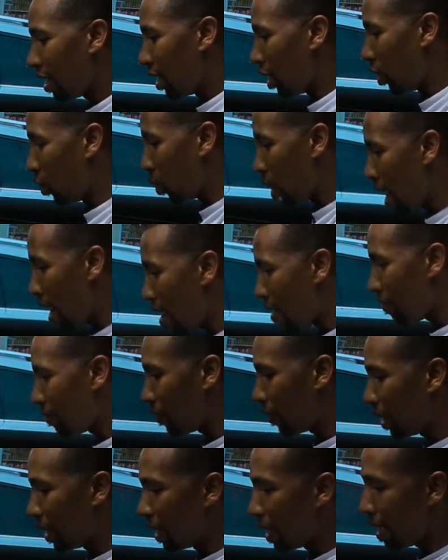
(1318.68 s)
You have
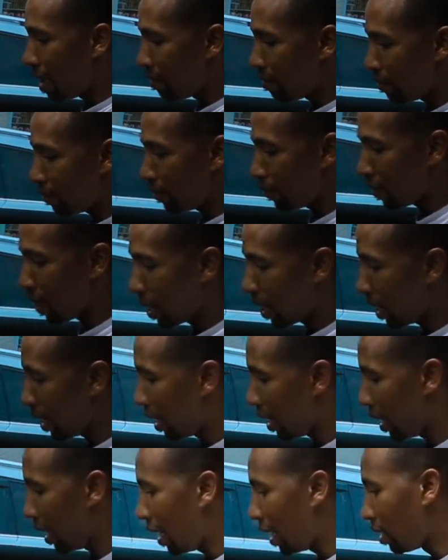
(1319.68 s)
enough
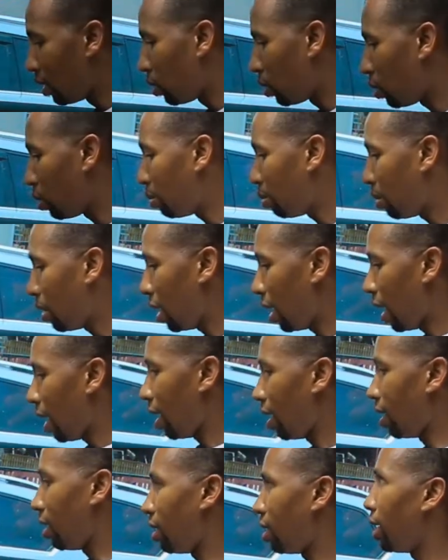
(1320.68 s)
leg room
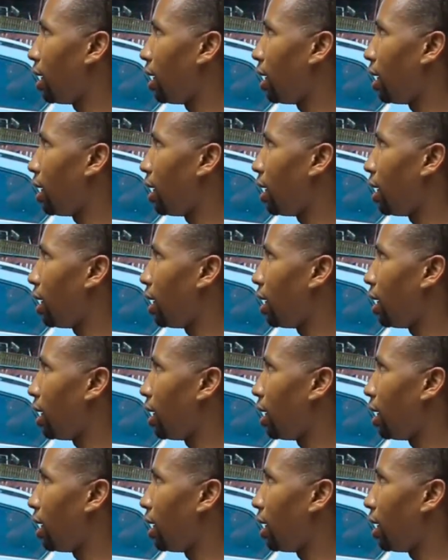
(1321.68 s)
and